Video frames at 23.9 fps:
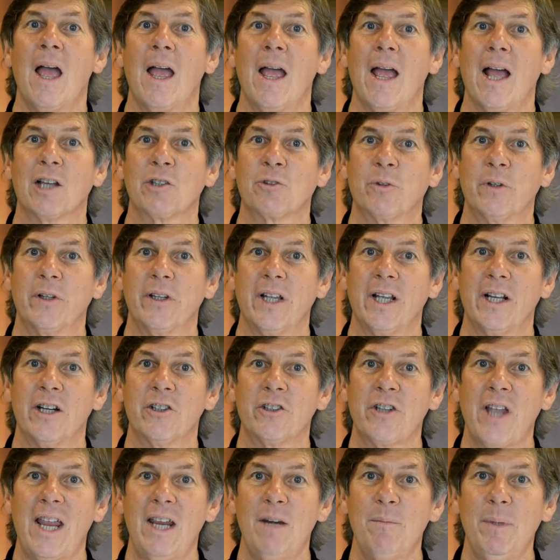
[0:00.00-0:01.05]
As for the
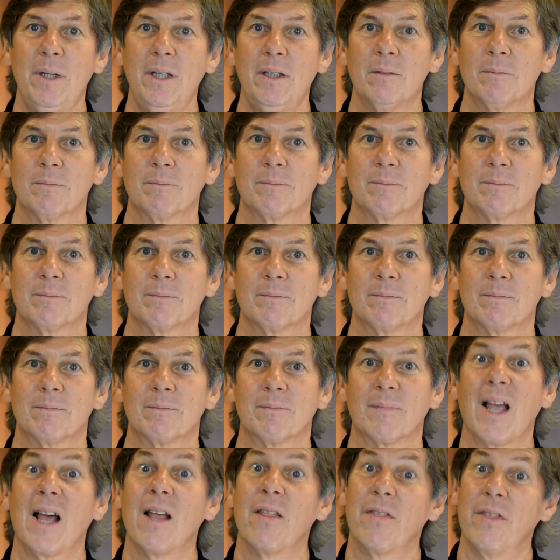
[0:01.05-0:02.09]
entertainment,
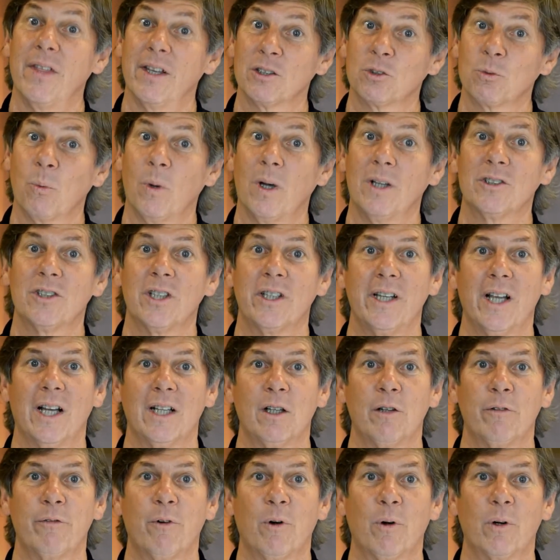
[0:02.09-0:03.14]
this was a
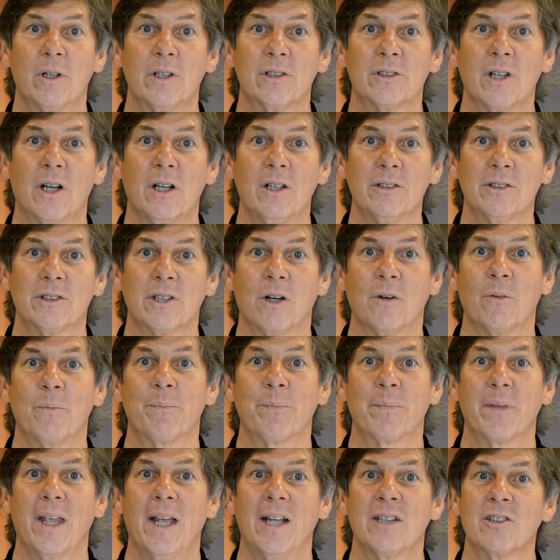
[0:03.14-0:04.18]
yellow for us also.
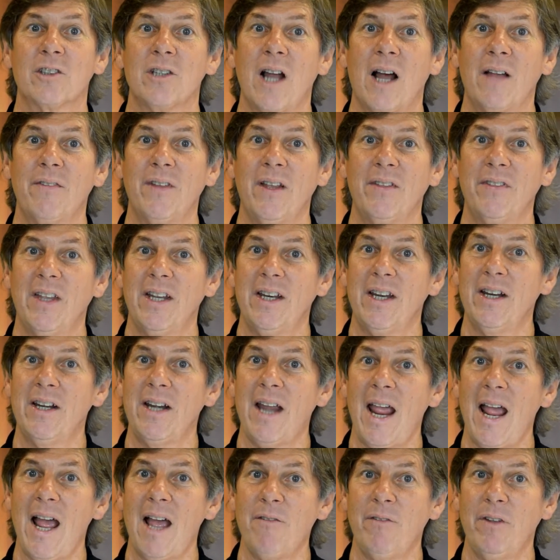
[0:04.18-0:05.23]
It's not that they
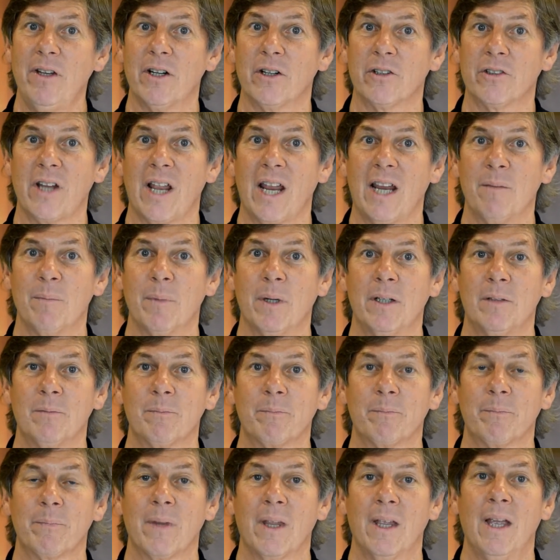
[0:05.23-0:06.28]
didn't have entertainment,
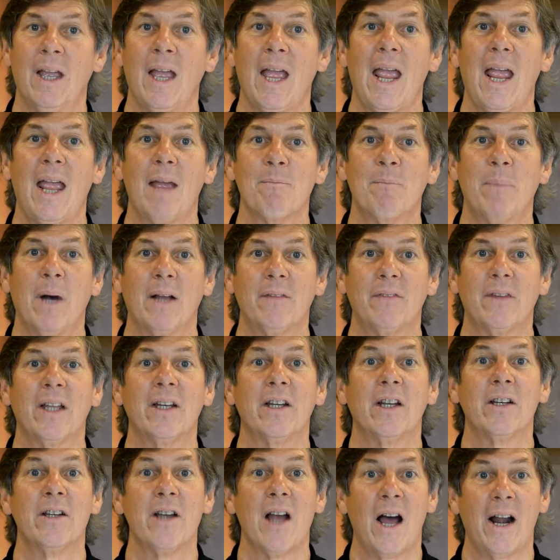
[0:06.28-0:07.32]
but they
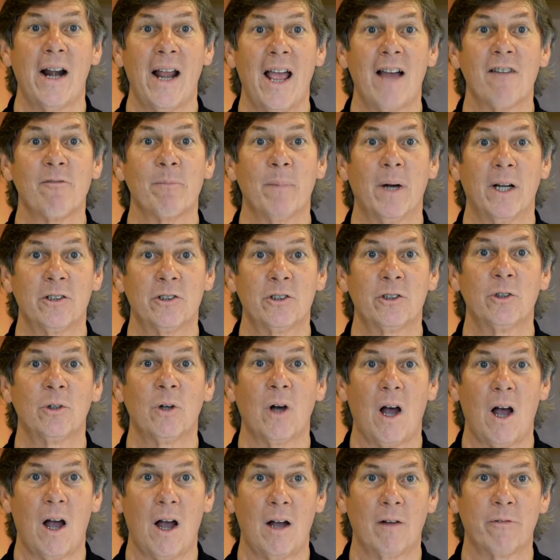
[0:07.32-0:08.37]
did not have much
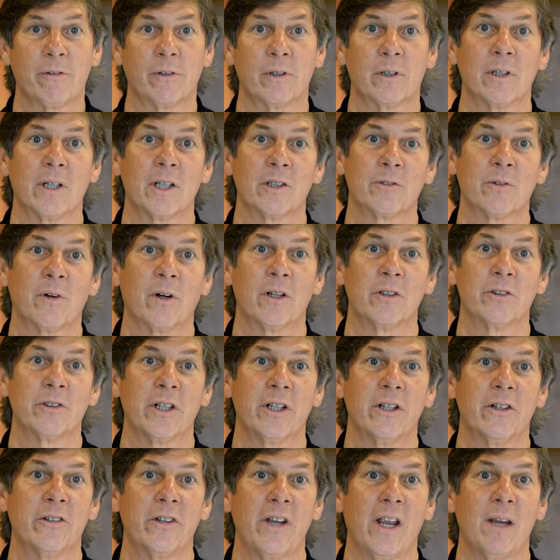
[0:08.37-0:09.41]
to offer as far as
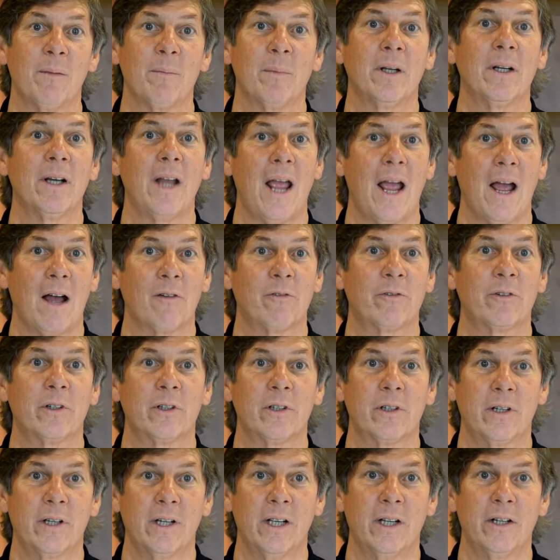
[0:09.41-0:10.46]
entertainment after
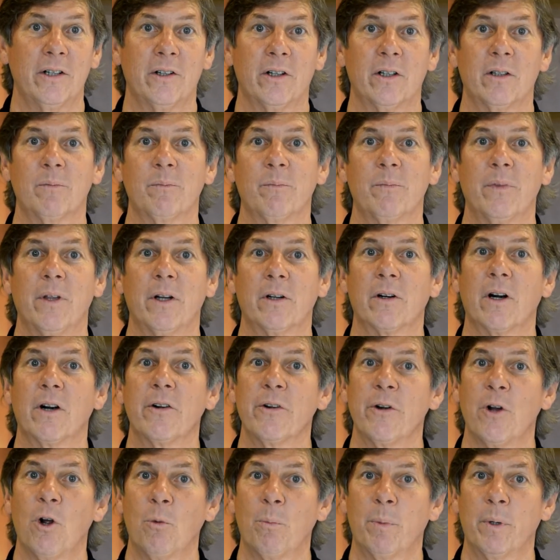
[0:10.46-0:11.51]
dinner. There are
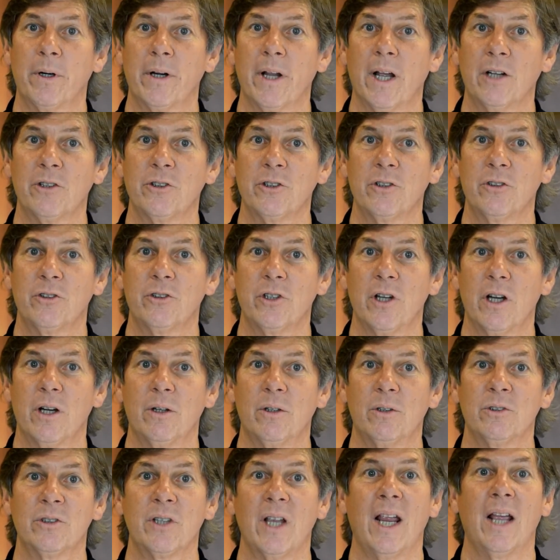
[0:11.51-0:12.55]
no production
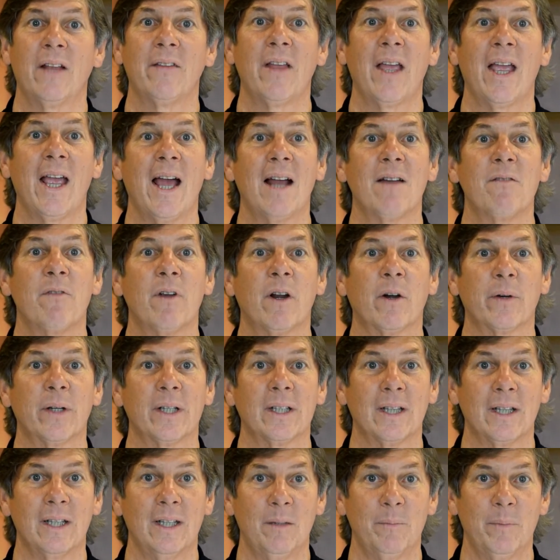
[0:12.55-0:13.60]
shows, and they had very
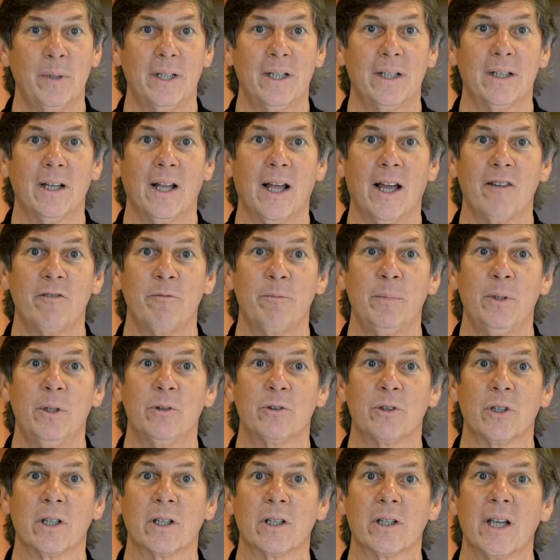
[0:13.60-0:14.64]
limited live
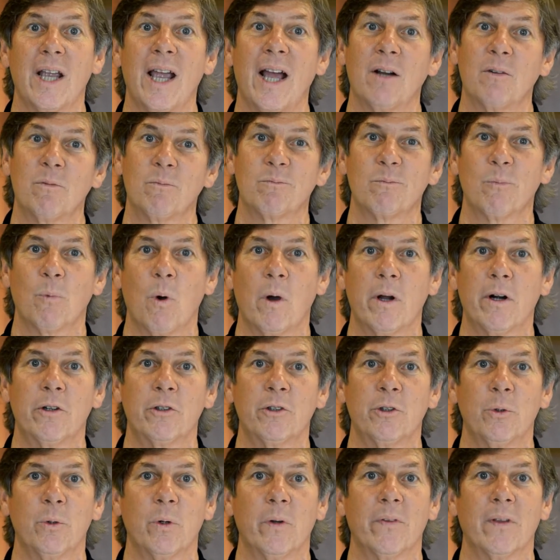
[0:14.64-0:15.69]
music at one or
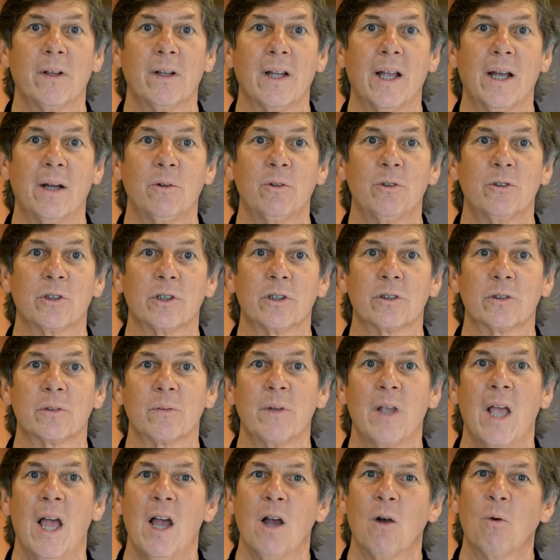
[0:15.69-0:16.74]
two of the lounges.
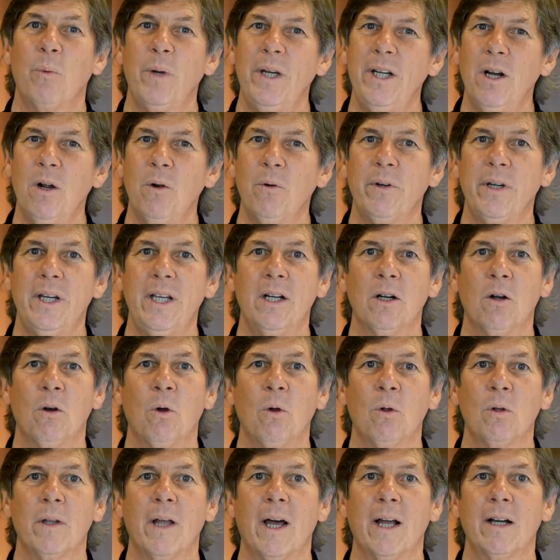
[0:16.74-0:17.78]
We don't need a
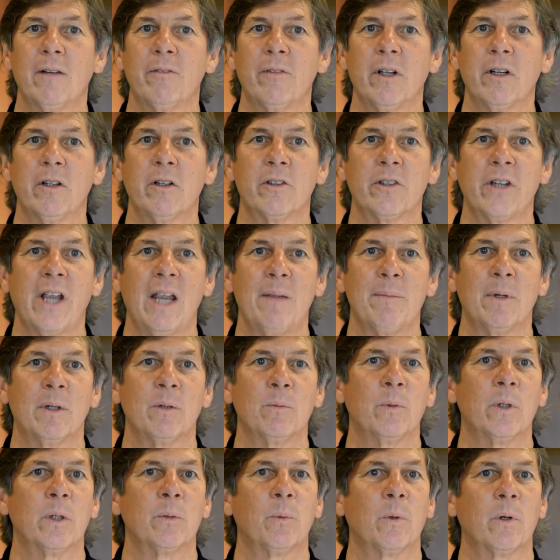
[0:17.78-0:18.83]
whole lot of
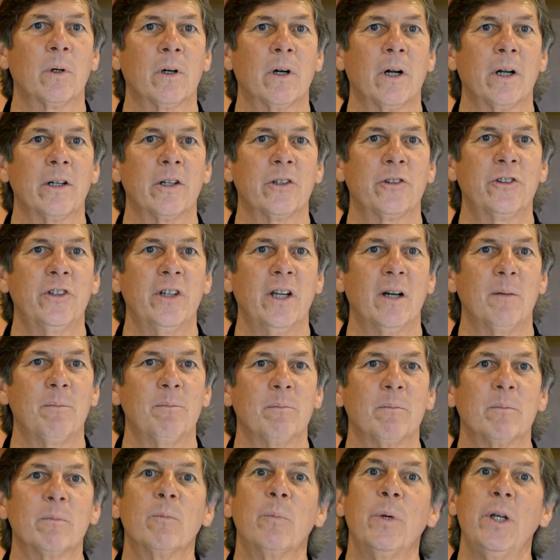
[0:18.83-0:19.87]
entertainment when we're on a ship.
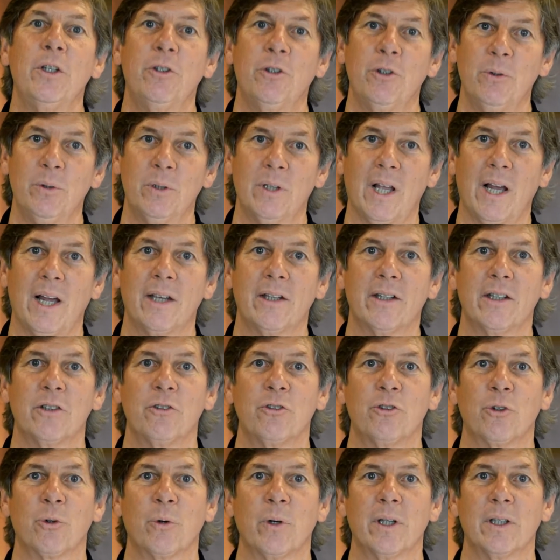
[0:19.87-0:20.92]
We do
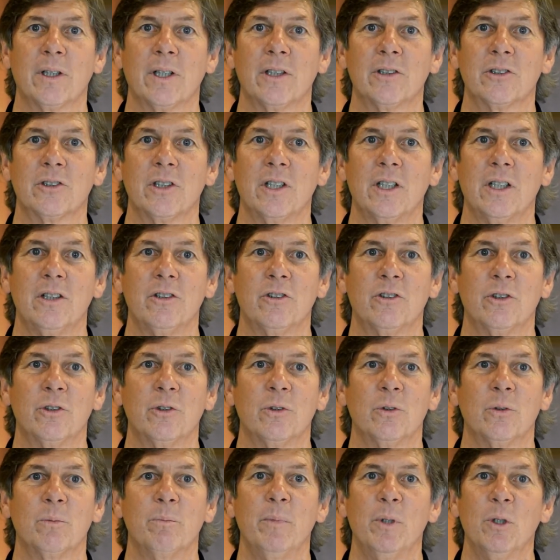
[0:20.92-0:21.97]
enjoy listening
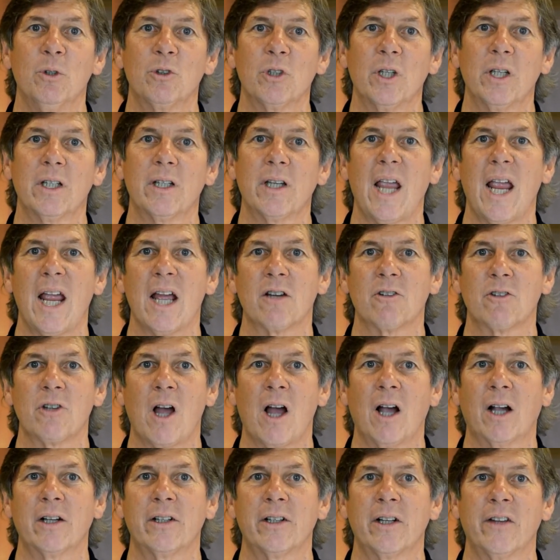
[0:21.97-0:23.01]
to music and
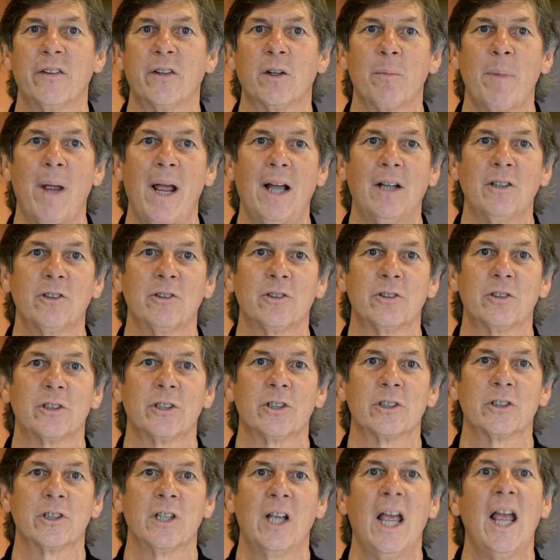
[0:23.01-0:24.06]
talking to other
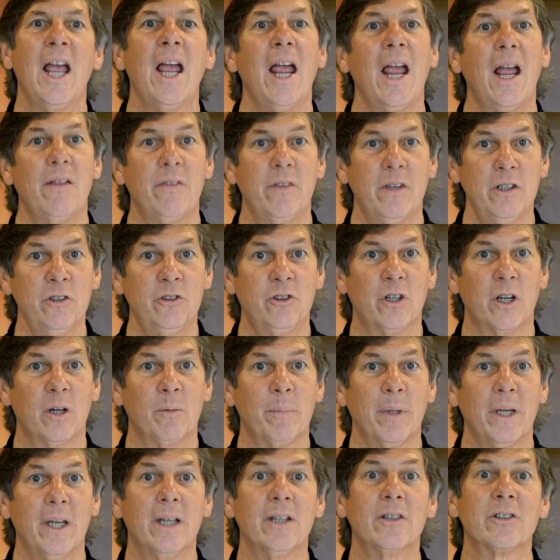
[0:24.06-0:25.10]
passengers, and this
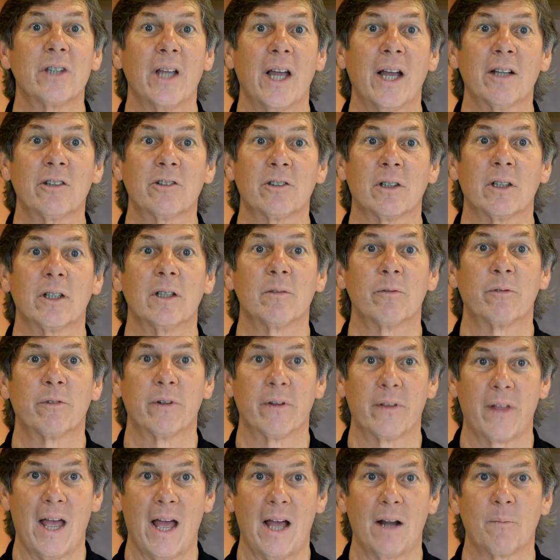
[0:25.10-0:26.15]
ship is excellent
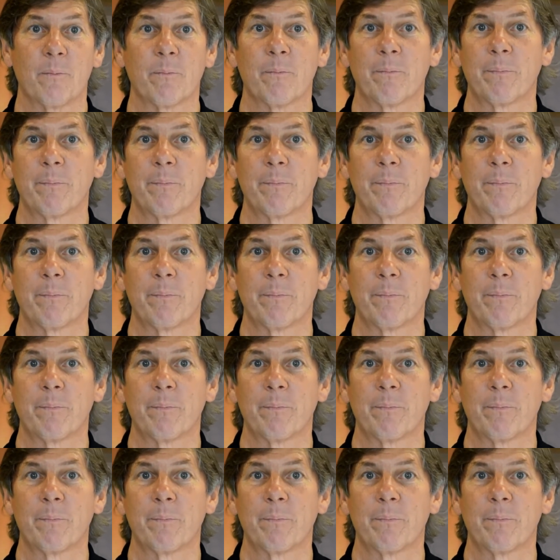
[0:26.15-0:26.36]
for that.